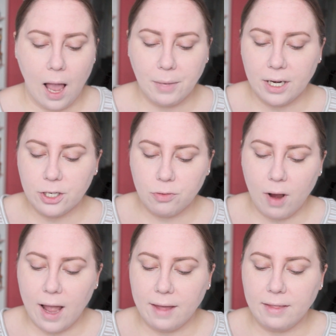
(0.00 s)
I'm gonna
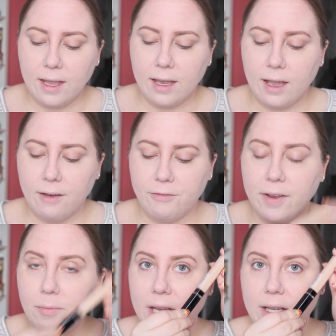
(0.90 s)
try the
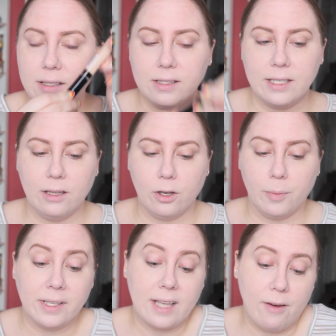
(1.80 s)
Fit Me Concealer
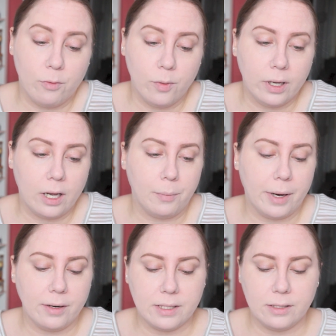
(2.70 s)
because everyone
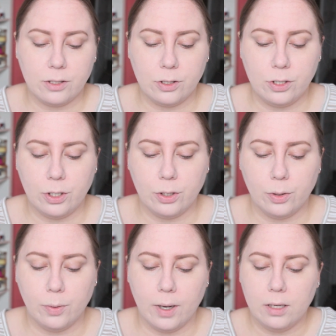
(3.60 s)
compares this
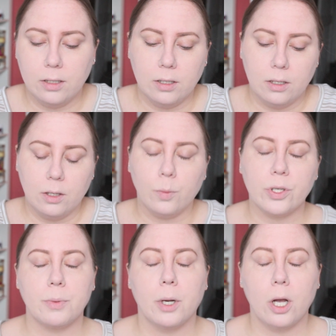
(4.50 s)
to,
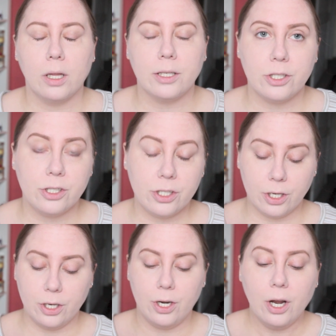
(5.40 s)
whatchamacallit, to
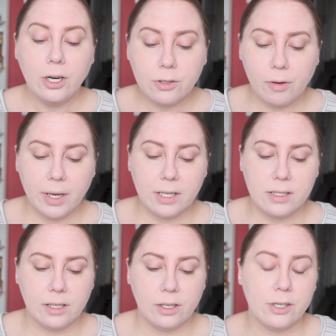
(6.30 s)
NARS Creamy
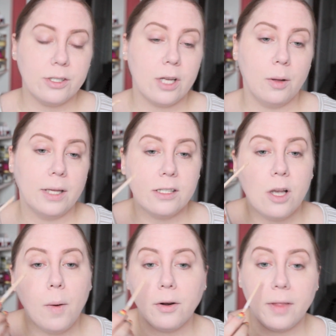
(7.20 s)
Concealer. So let's
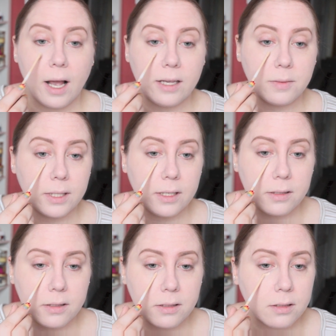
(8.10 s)
go under the eyes with
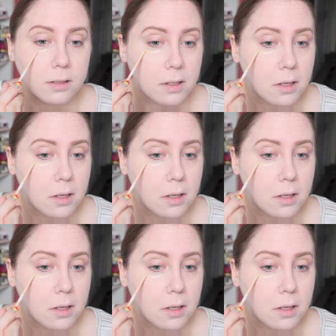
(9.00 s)
this.